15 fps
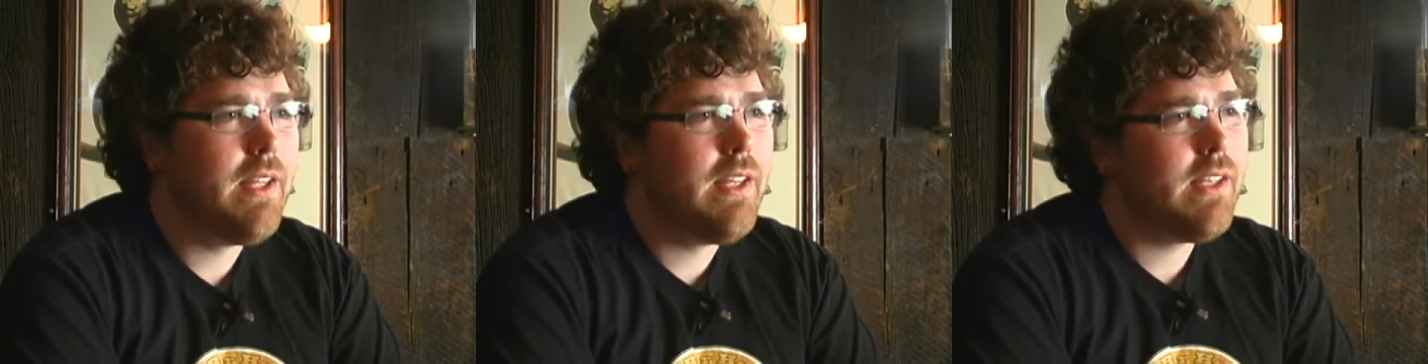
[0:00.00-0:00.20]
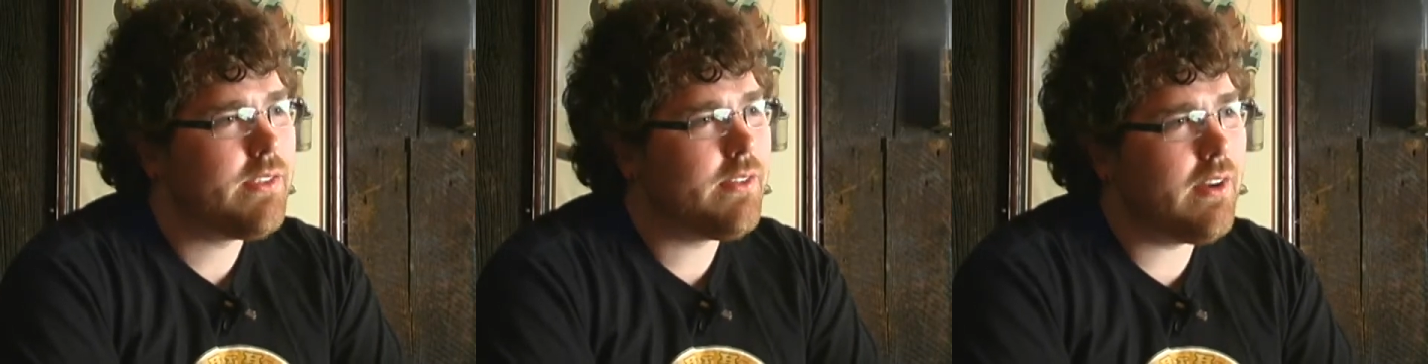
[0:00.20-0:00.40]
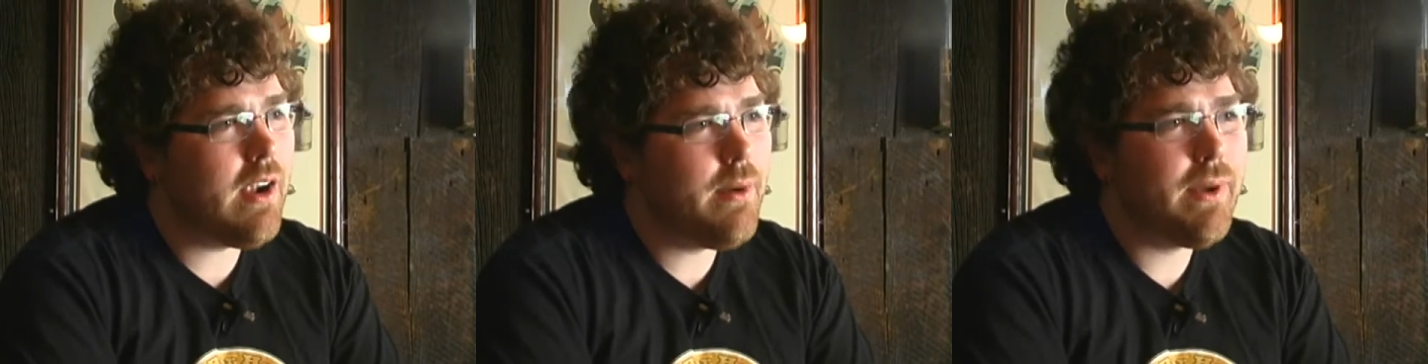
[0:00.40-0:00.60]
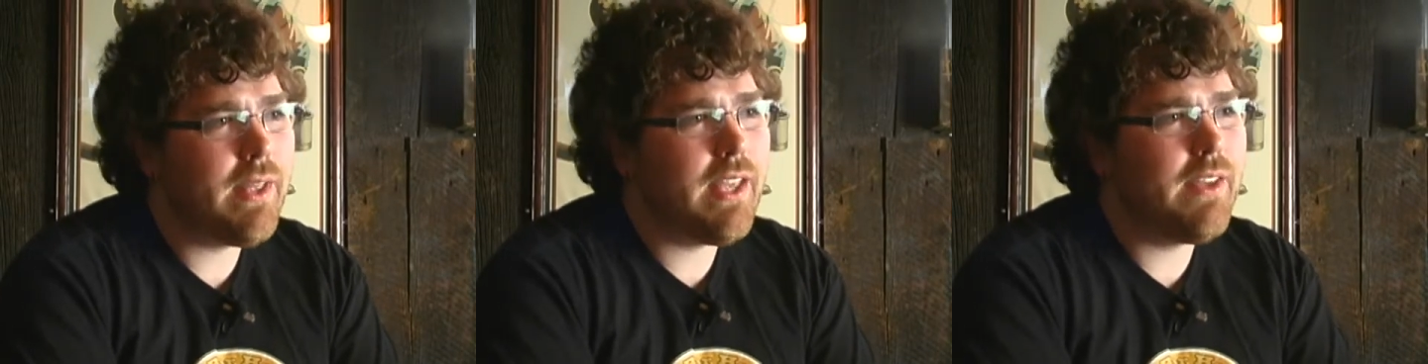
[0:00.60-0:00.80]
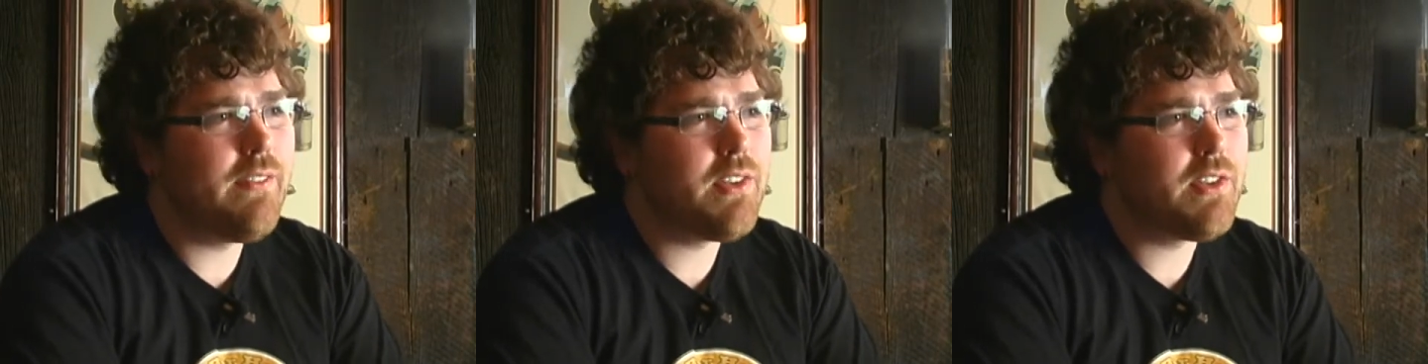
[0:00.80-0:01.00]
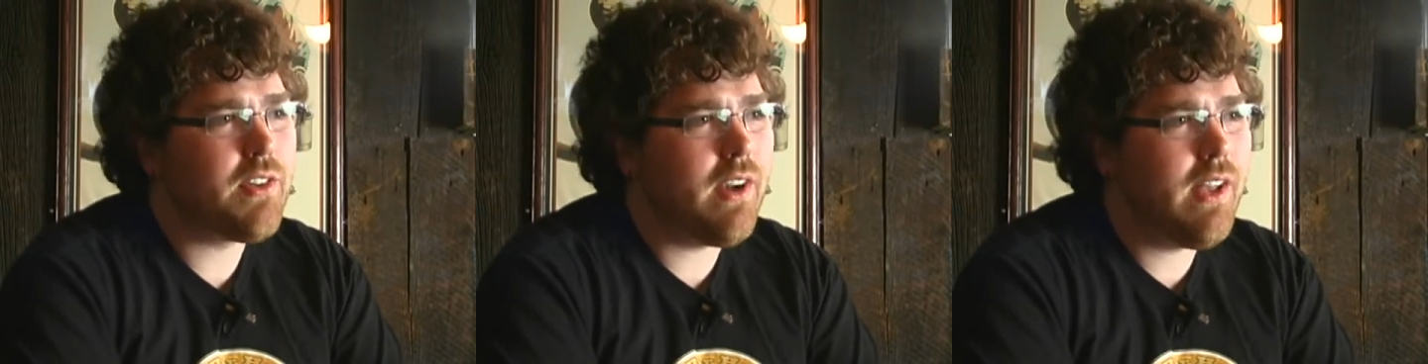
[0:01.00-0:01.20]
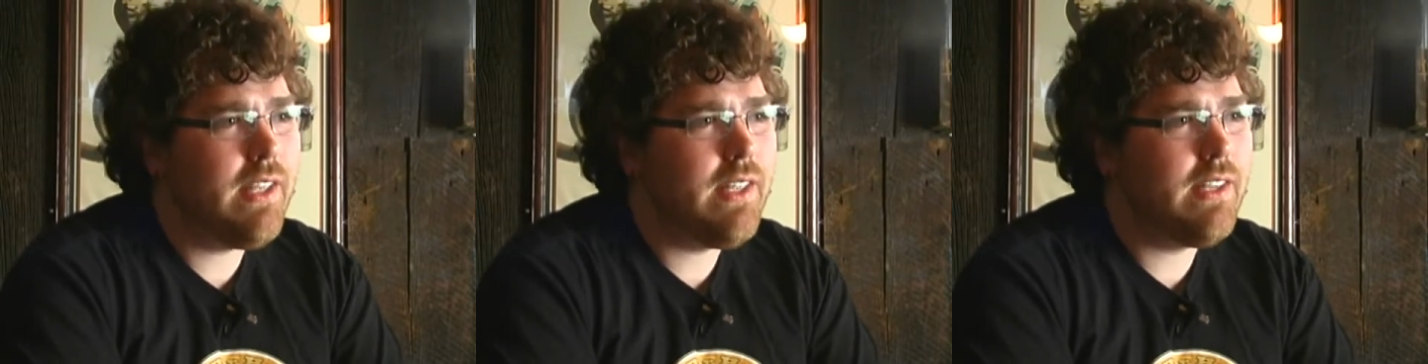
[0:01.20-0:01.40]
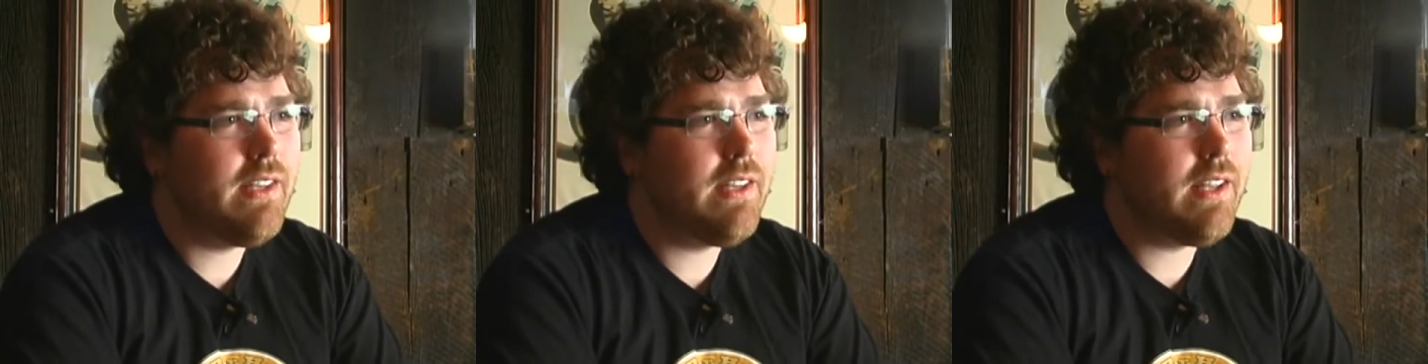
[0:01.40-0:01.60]
So now I'm going to give it a try
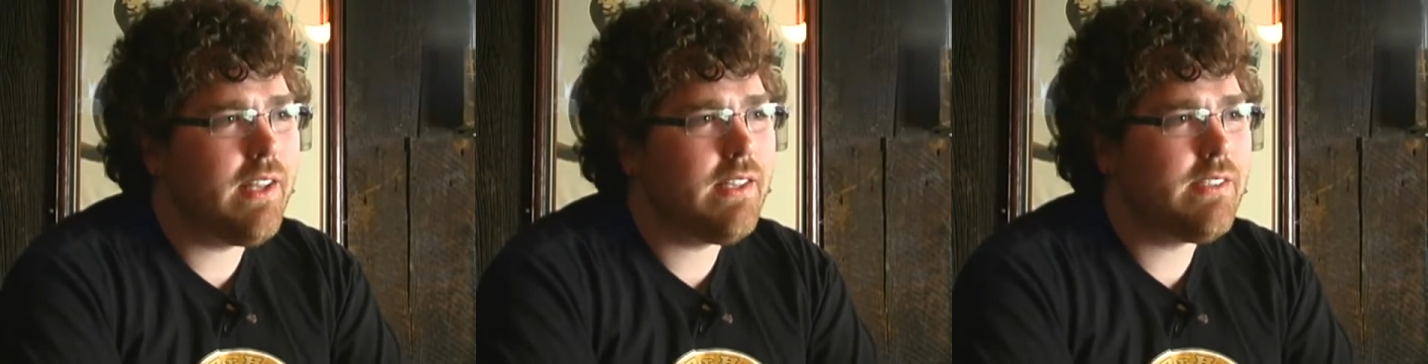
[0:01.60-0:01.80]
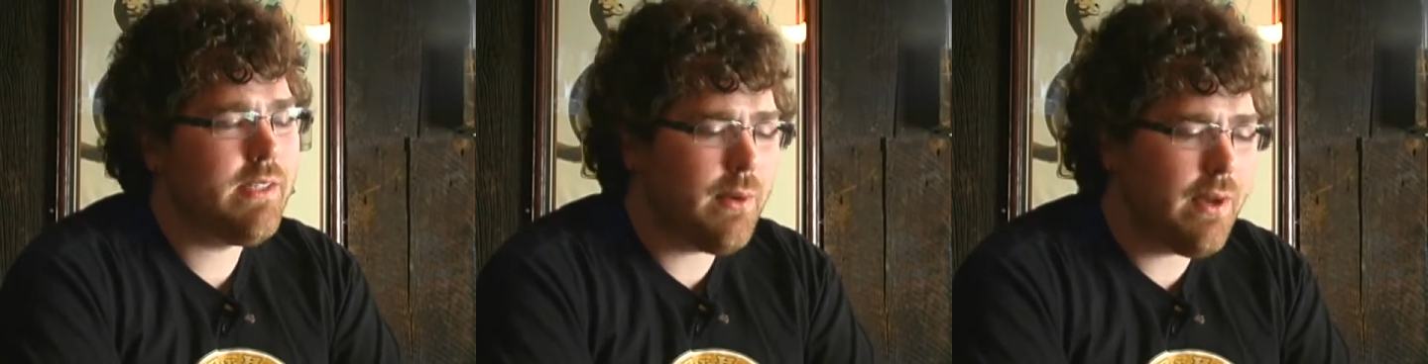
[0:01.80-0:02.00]
and see what I